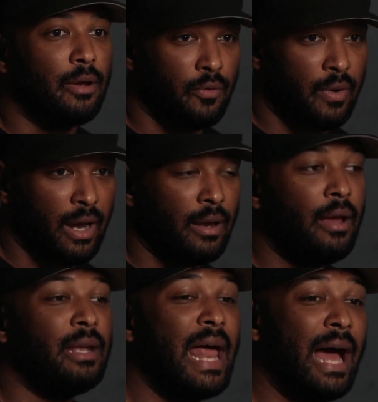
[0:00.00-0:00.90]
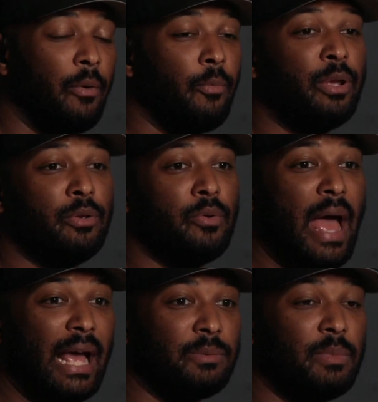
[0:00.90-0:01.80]
Correct. Now, when you
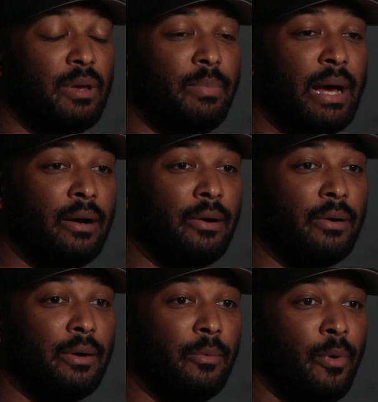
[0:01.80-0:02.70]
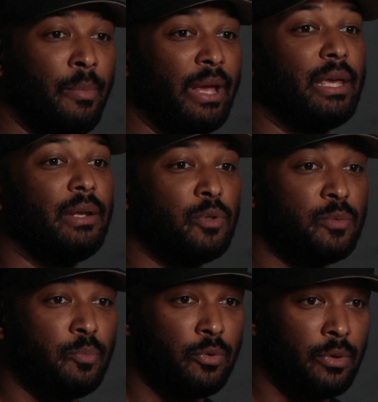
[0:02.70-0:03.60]
ask me about when my kid was
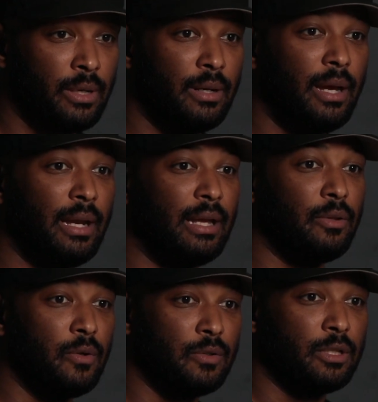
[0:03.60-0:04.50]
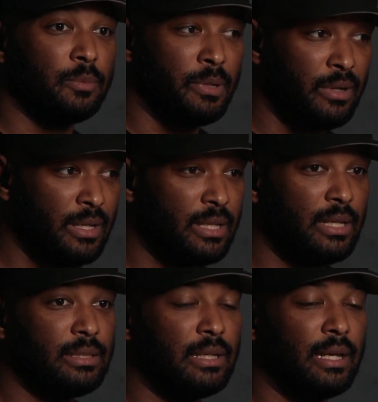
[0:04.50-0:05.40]
born and like those
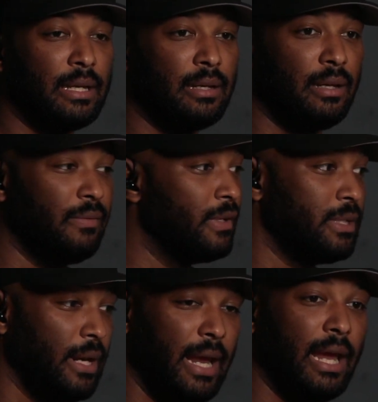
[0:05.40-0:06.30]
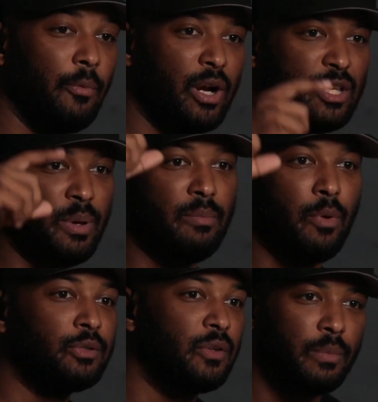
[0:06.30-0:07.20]
experiences, and like even today where I spend
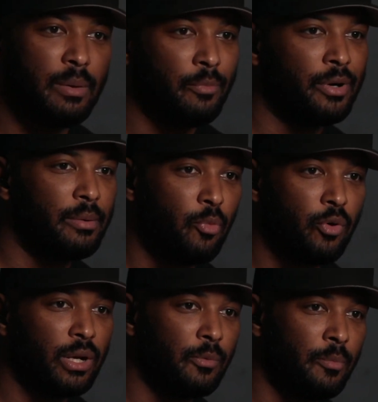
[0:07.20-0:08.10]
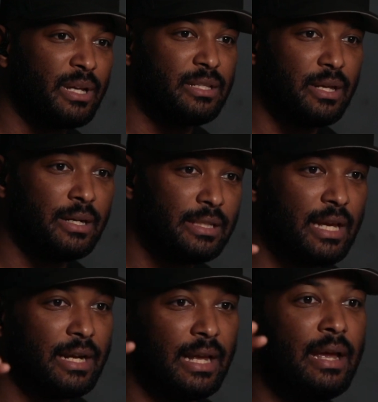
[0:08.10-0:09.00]
most of my morning with my son, it's
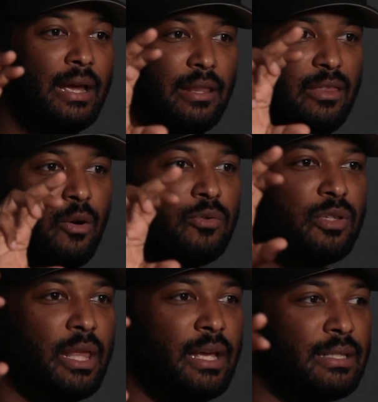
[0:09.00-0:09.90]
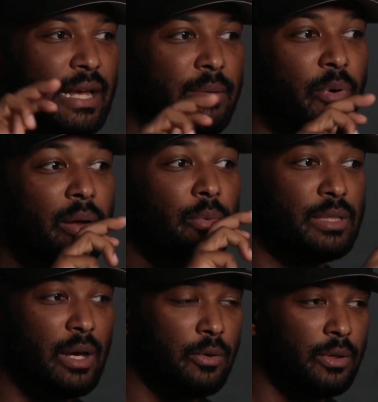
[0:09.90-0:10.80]
kind of like those things I can probably
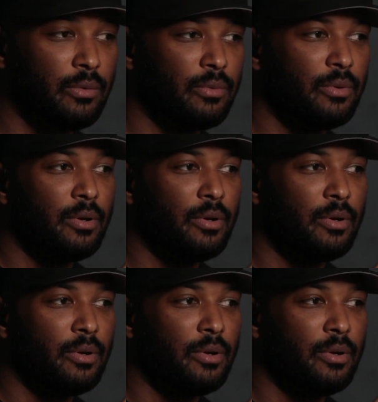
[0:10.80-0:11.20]
tell you